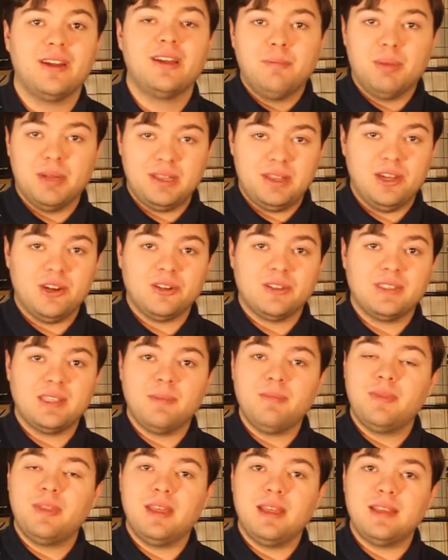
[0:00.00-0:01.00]
But there are
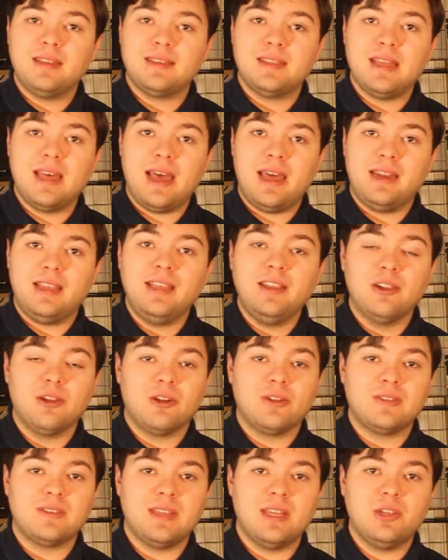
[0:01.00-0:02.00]
some things that he
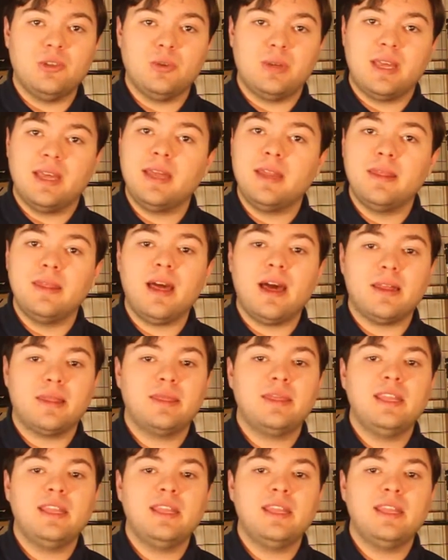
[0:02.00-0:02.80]
learns that you cannot